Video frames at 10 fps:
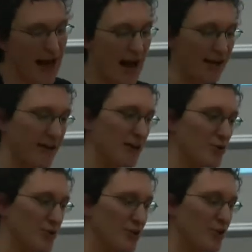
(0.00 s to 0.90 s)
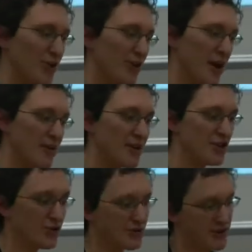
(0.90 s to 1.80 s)
And I know that there are
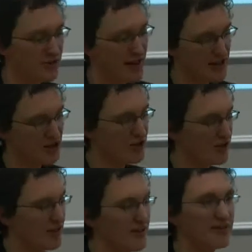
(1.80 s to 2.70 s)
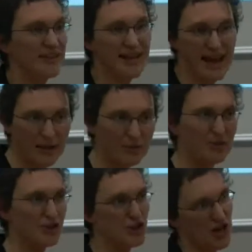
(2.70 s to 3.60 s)
issues in relation to even the
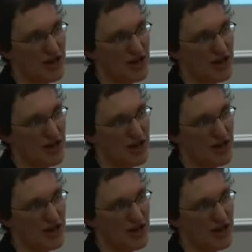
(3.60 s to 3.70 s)
language